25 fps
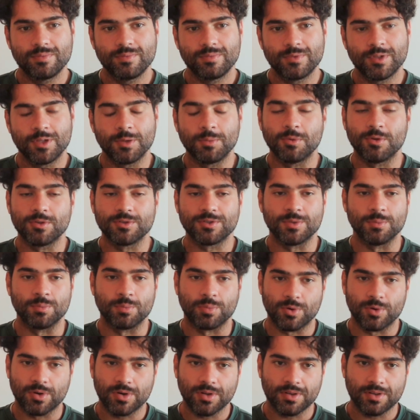the most
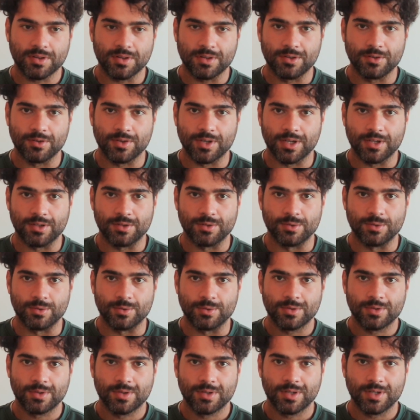important thing you can do
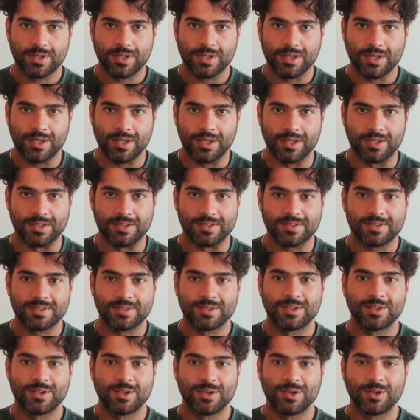is
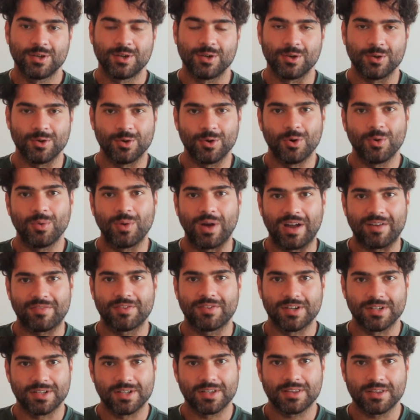go
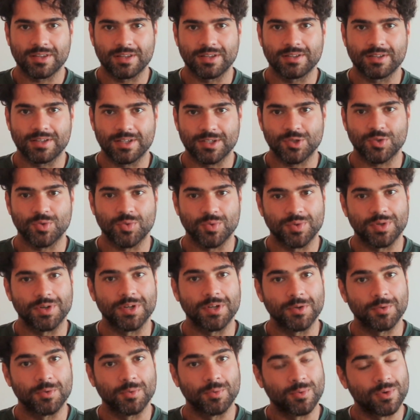after the thing that you
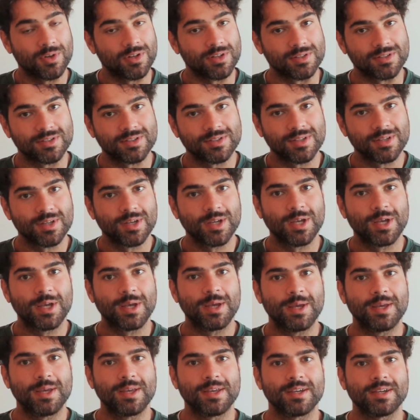really want.
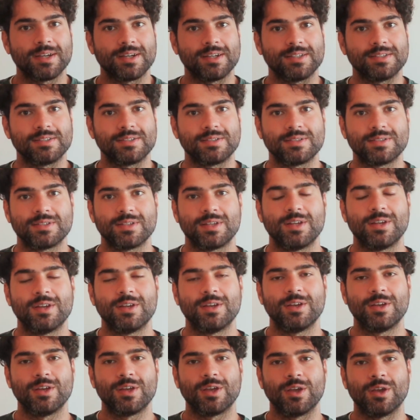Because,
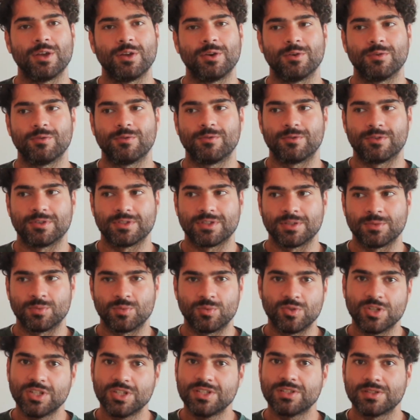for some
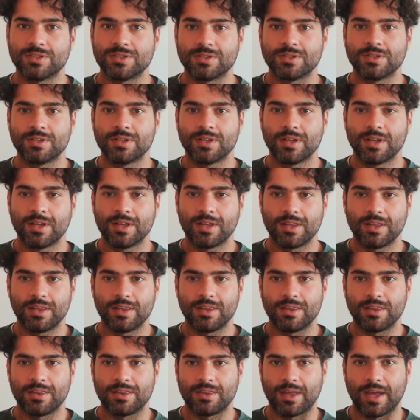reason,
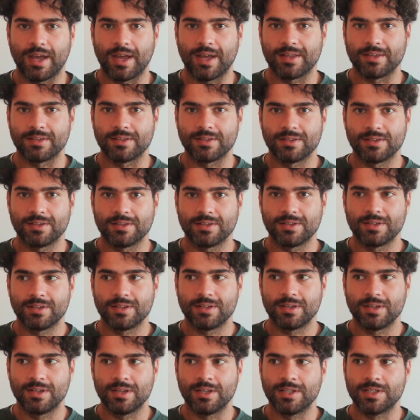that
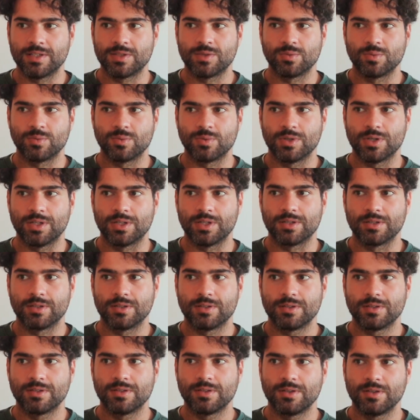is what
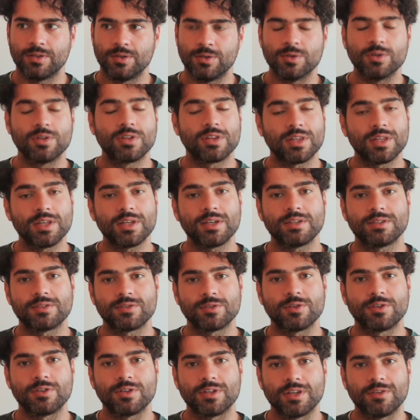you think is
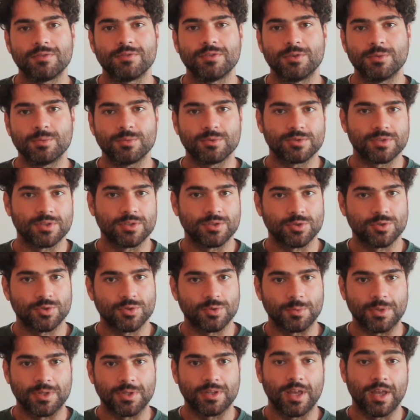going to give you the most
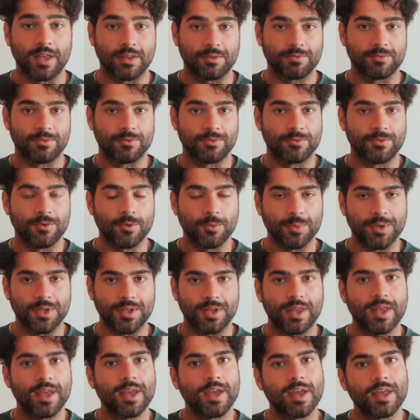enjoyment and fulfillment
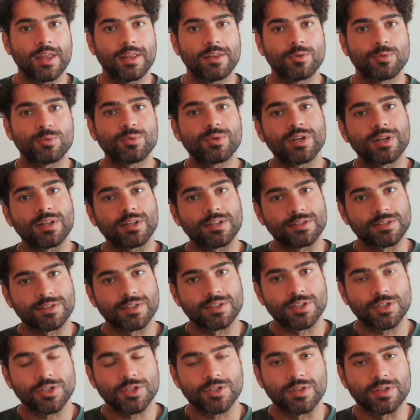and the
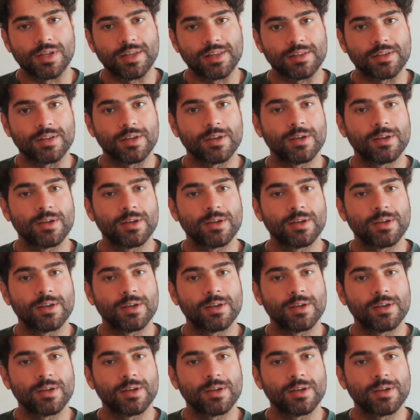realization. And